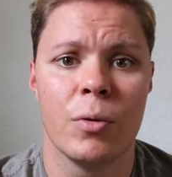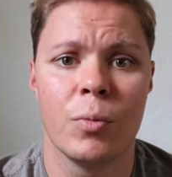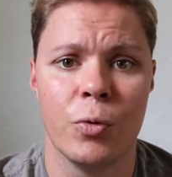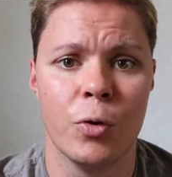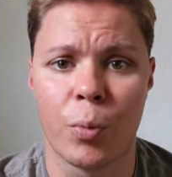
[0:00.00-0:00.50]

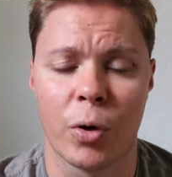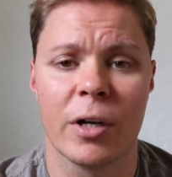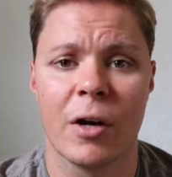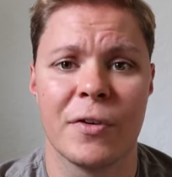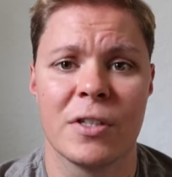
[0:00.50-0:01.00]
you? You bring
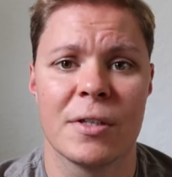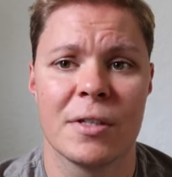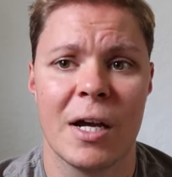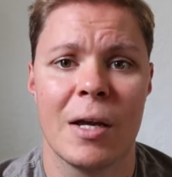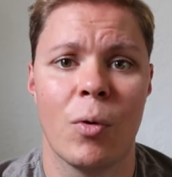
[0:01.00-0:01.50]
nothing to the
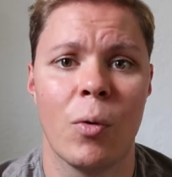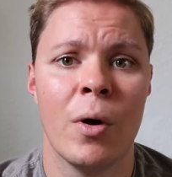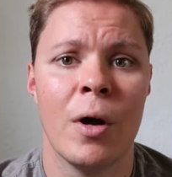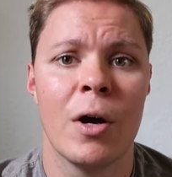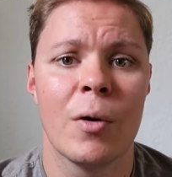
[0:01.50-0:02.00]
table.
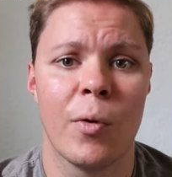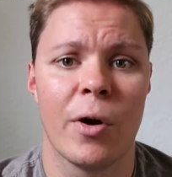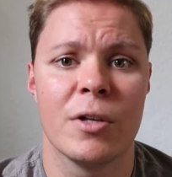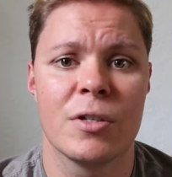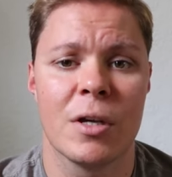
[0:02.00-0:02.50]

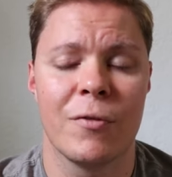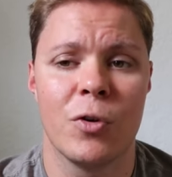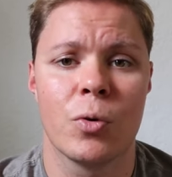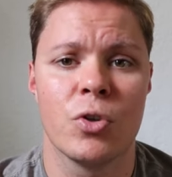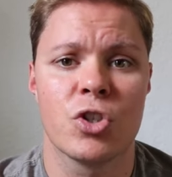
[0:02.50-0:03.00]
Whereas if
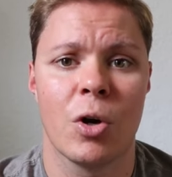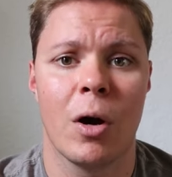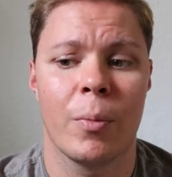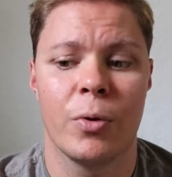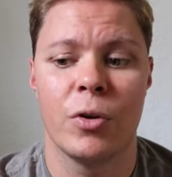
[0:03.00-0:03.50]
you can show
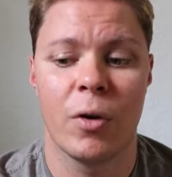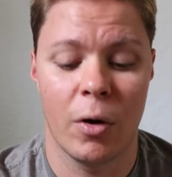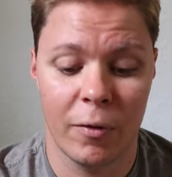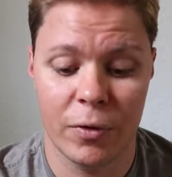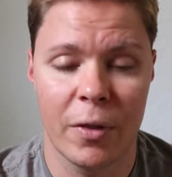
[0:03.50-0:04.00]
up and you
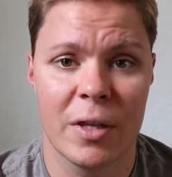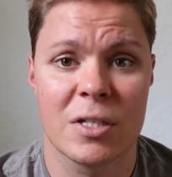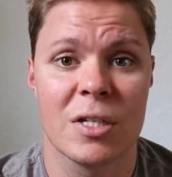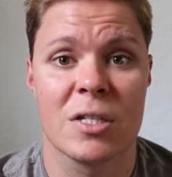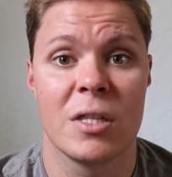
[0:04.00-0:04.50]
go, I've done
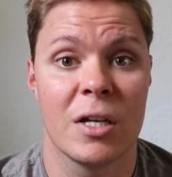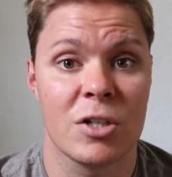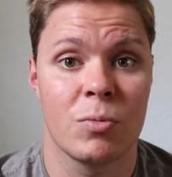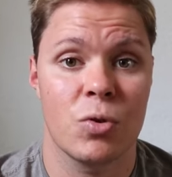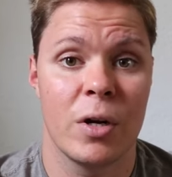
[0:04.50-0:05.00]
this, this and this,
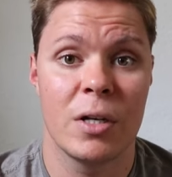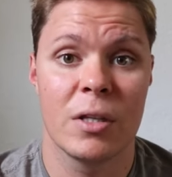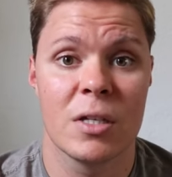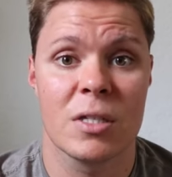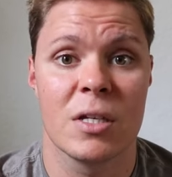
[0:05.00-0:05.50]
I'm trained
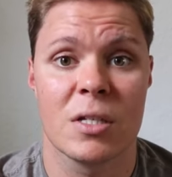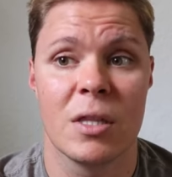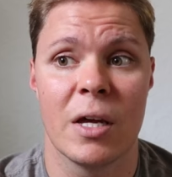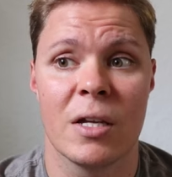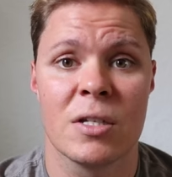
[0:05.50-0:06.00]
in this, this
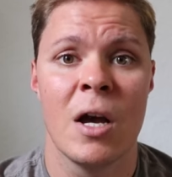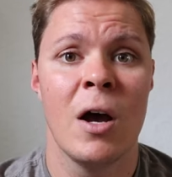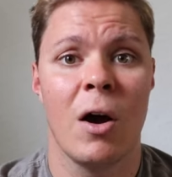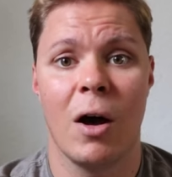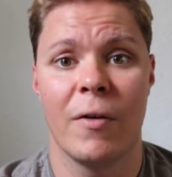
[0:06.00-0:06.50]
and this,
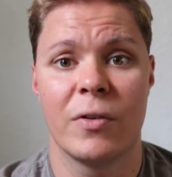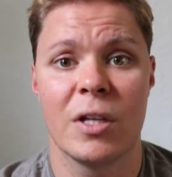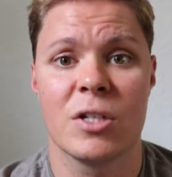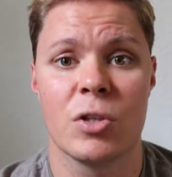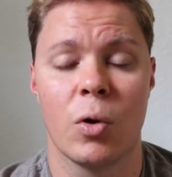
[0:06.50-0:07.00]
I have a
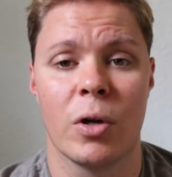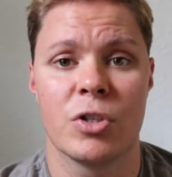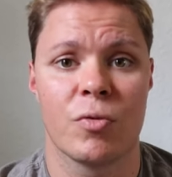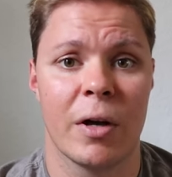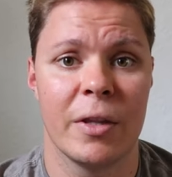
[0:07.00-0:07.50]
decent
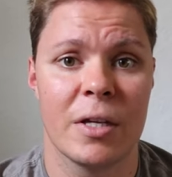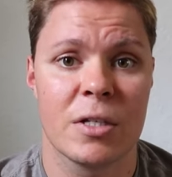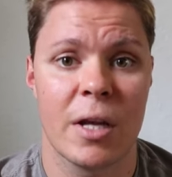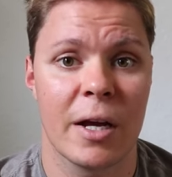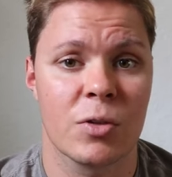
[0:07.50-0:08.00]
knowledge around
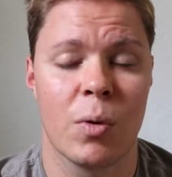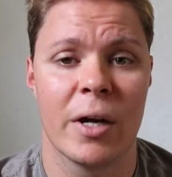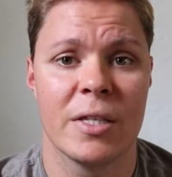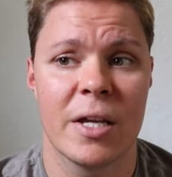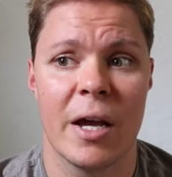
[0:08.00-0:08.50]
this, X,
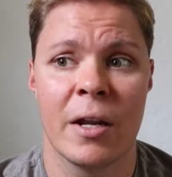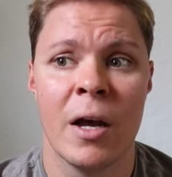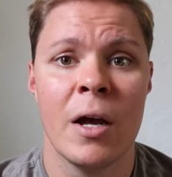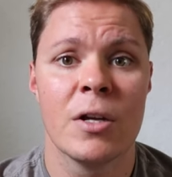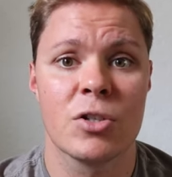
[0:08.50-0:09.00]
Y and Z.
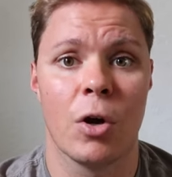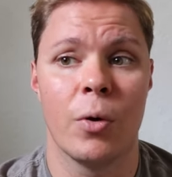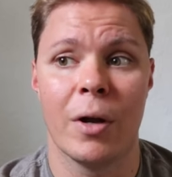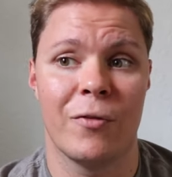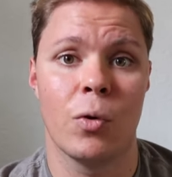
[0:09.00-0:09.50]
So
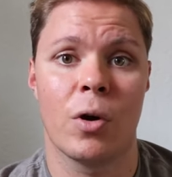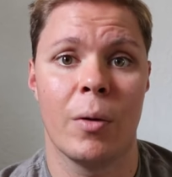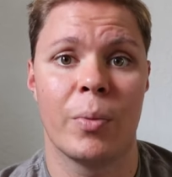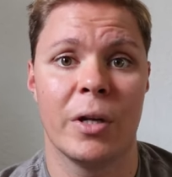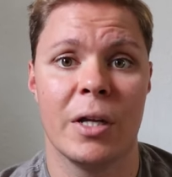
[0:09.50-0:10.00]
if your
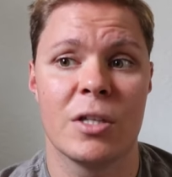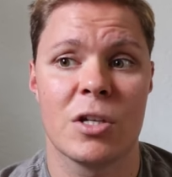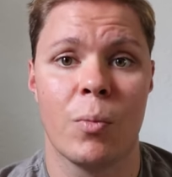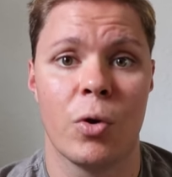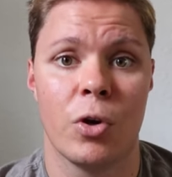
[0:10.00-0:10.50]
company needs
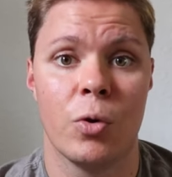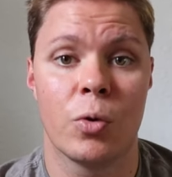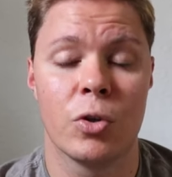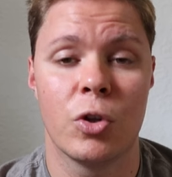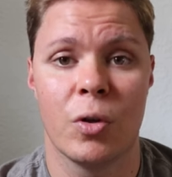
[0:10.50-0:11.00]
someone who
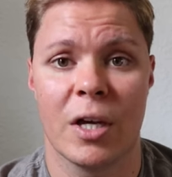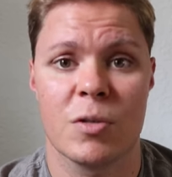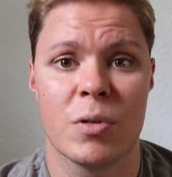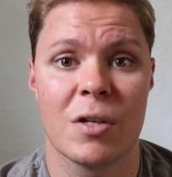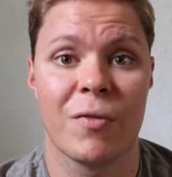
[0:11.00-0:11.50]
can do that
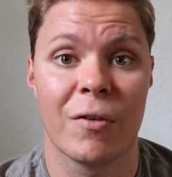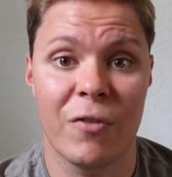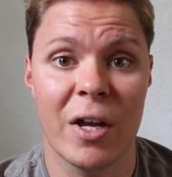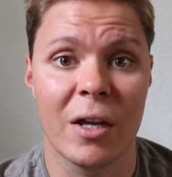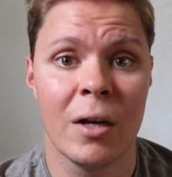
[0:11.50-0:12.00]
specific
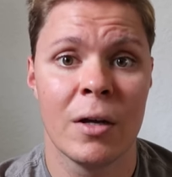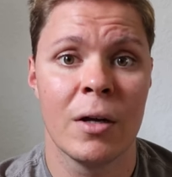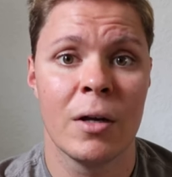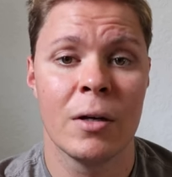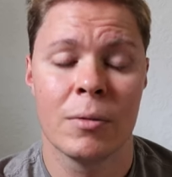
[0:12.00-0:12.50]
thing,
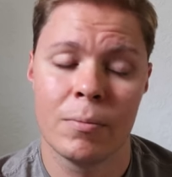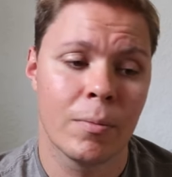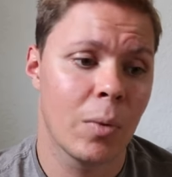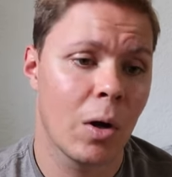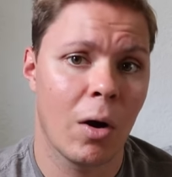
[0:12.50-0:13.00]

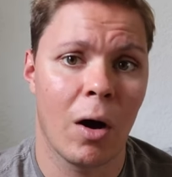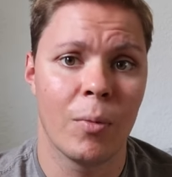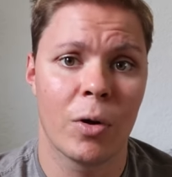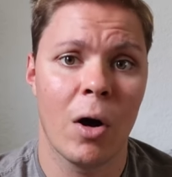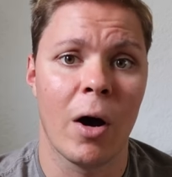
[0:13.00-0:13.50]

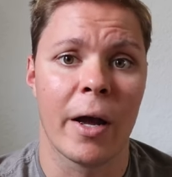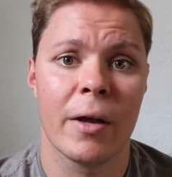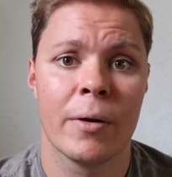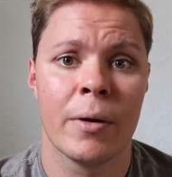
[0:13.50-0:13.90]
I'm your guy.